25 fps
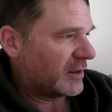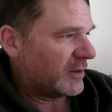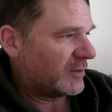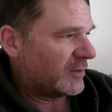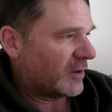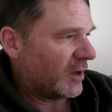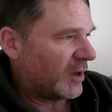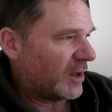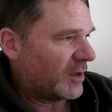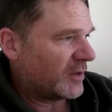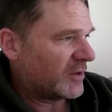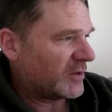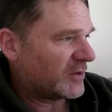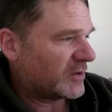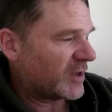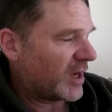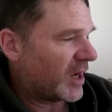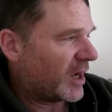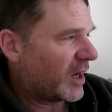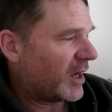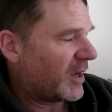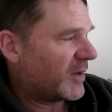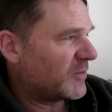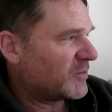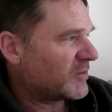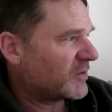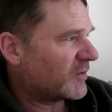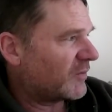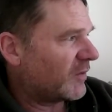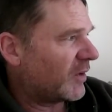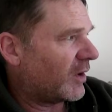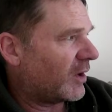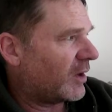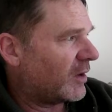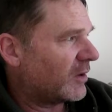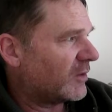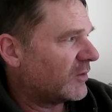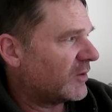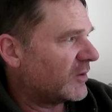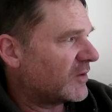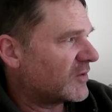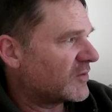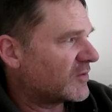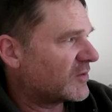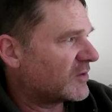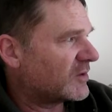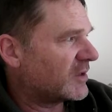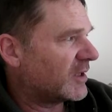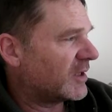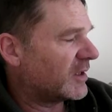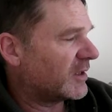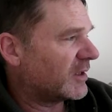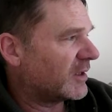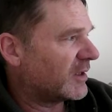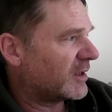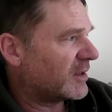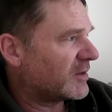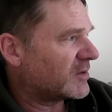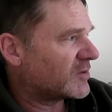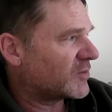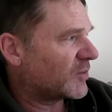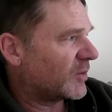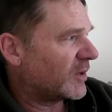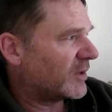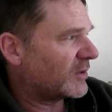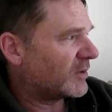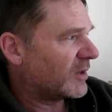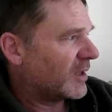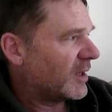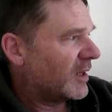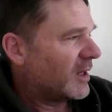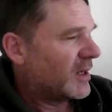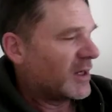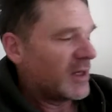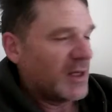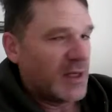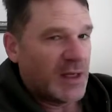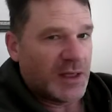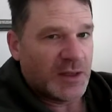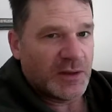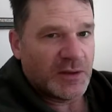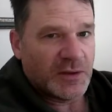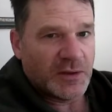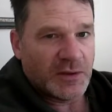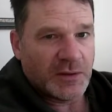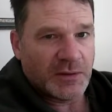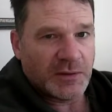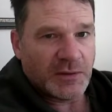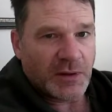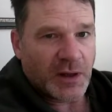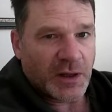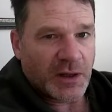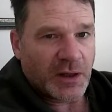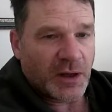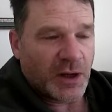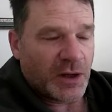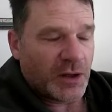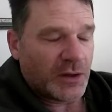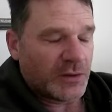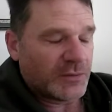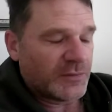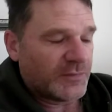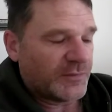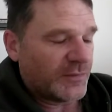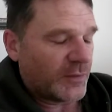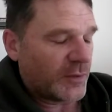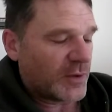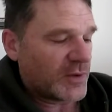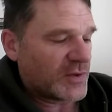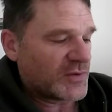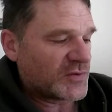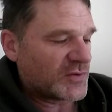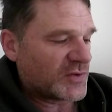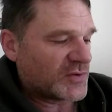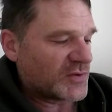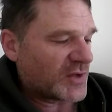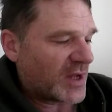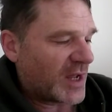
In all the times of all these dealings with hidden occult forces,